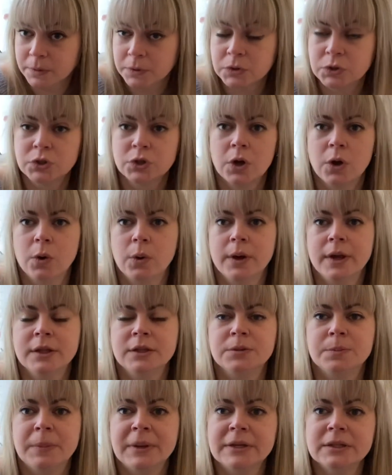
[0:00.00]
So it's
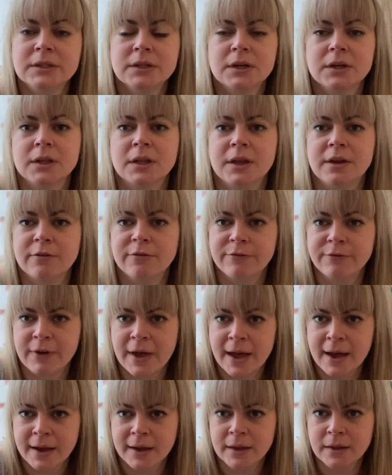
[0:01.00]
basically
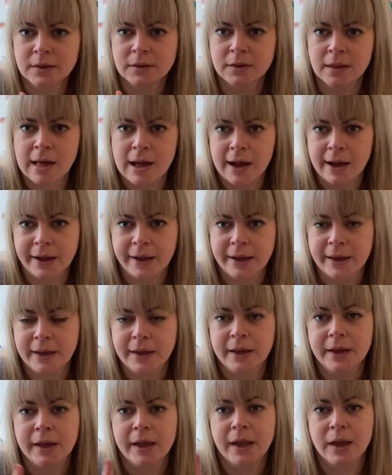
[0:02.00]
fat,
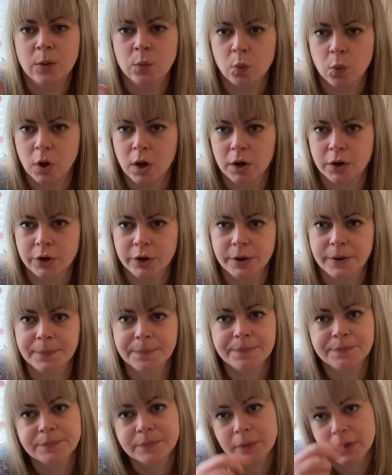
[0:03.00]
lye, and water.
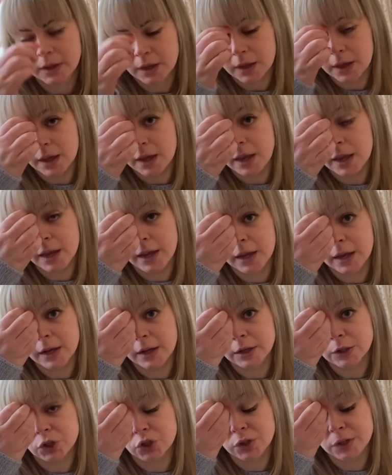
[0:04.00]

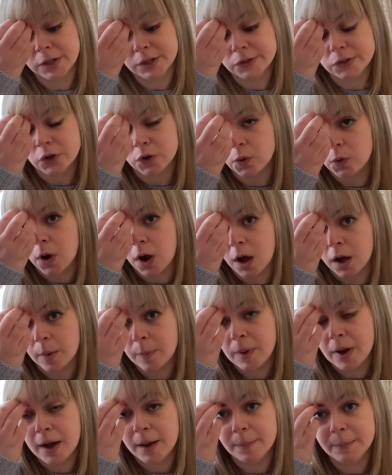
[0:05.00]
And she does a crock
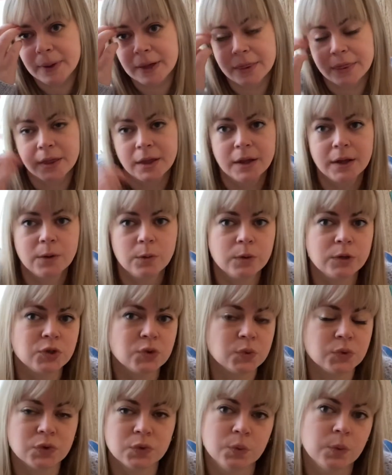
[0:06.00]
pot method, which
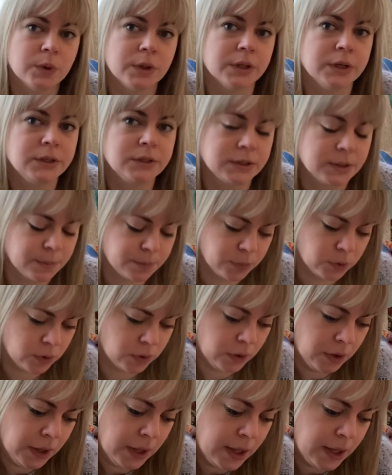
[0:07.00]
was really simple.